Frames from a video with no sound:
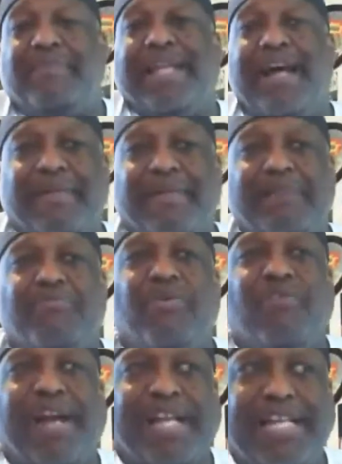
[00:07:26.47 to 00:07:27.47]
now. I'm getting
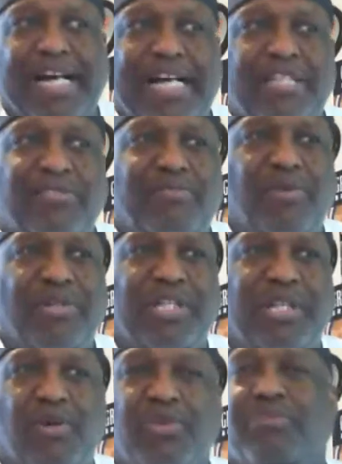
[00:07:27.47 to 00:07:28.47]
more recognized with more of the
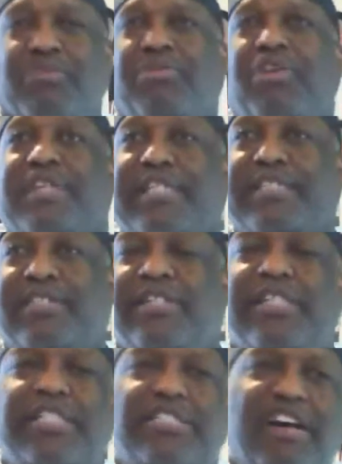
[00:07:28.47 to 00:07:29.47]
local breweries,
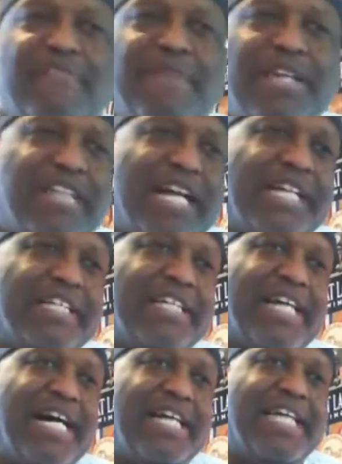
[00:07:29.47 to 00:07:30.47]
so I made a lot of
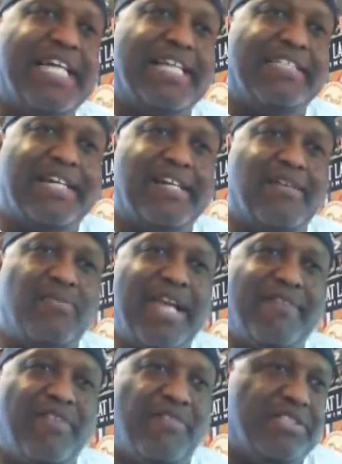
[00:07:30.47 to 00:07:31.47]
good contacts here, and we
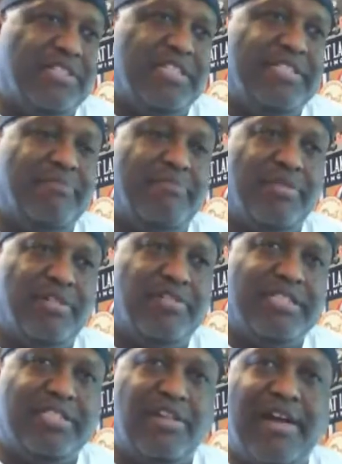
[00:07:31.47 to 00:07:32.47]
have over 60
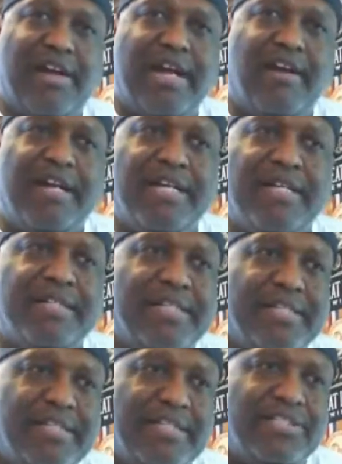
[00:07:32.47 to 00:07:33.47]
breweries in our area.
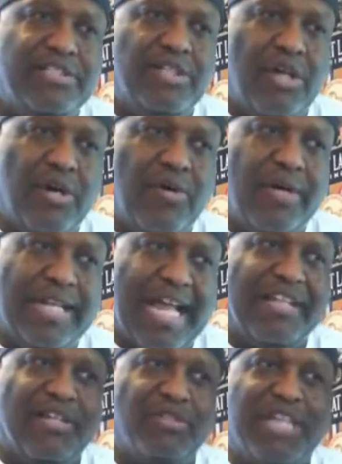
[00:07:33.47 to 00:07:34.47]
So a
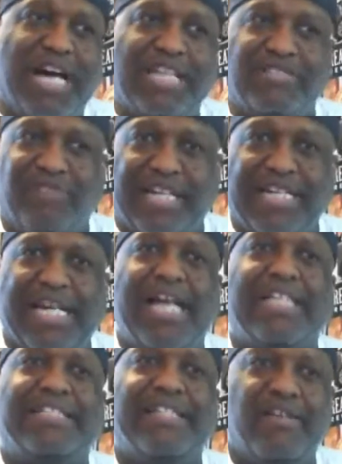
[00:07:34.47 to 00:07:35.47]
lot of those guys
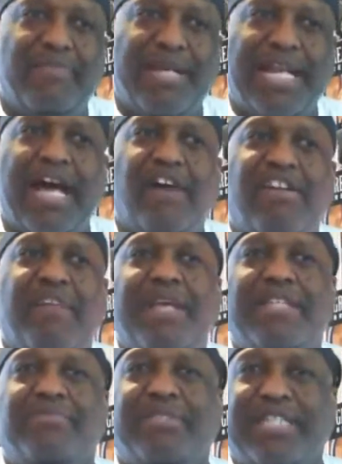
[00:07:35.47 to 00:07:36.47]
recognize and know me now, and I
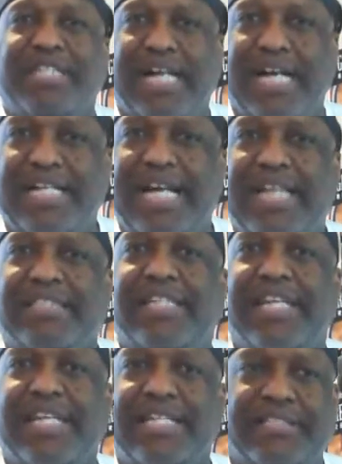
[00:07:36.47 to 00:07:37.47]
made some good contacts in
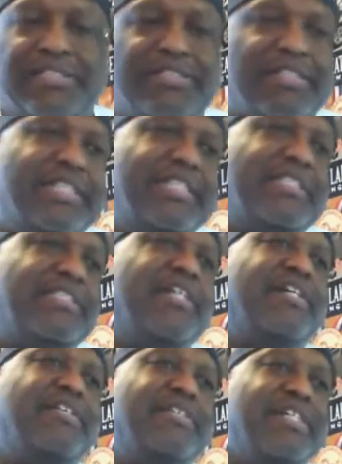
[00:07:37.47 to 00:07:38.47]
the industry.
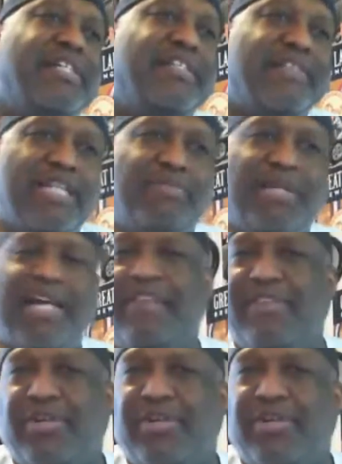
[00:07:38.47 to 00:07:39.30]
So that's been kind of a